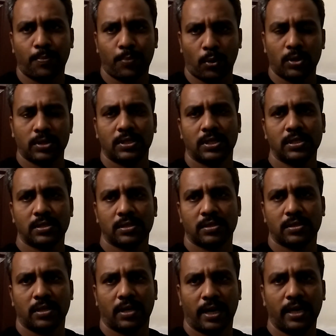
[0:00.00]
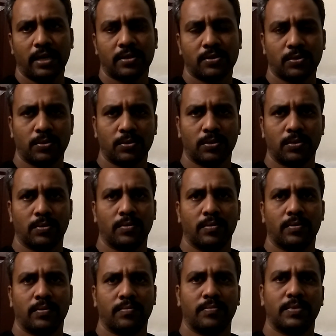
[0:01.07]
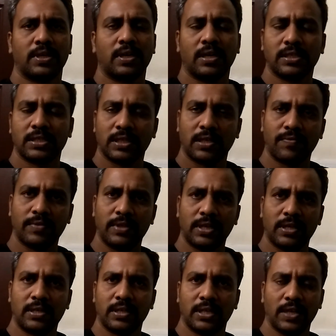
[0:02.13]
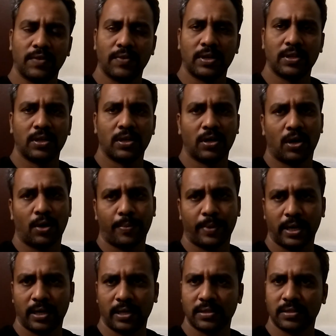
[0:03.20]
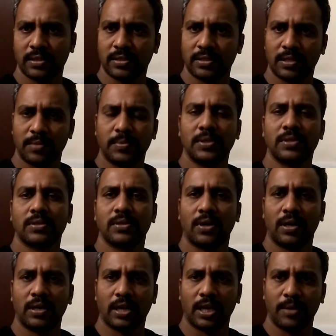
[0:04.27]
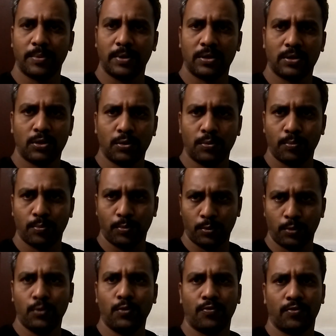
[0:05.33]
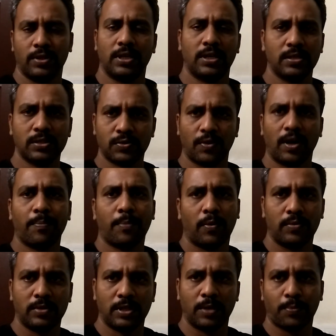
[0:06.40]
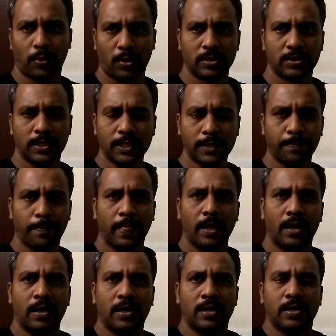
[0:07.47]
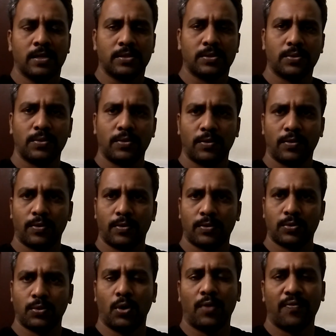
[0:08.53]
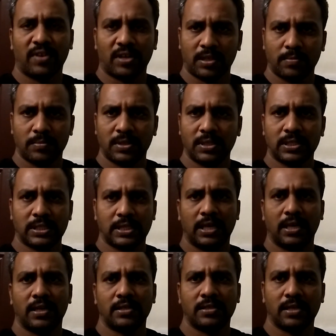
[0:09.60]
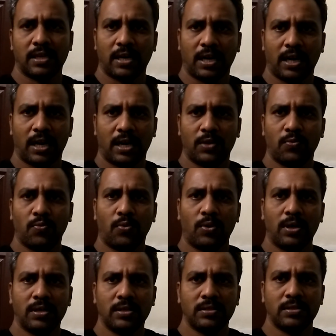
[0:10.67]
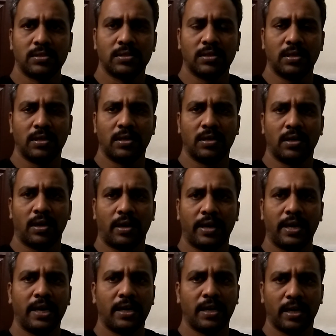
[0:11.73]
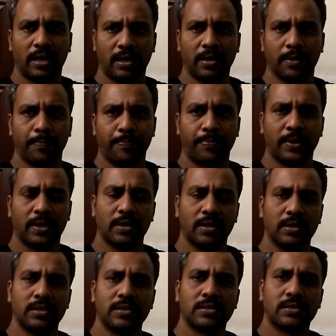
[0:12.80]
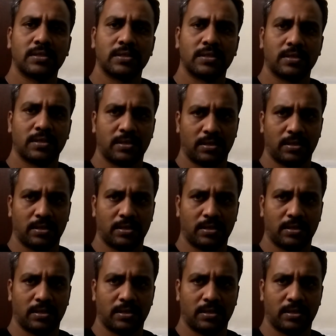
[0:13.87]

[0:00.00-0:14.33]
process, right? So because of that, even the operating system is not able to move, that is swap out the process. So to overcome this, there is a advanced read in is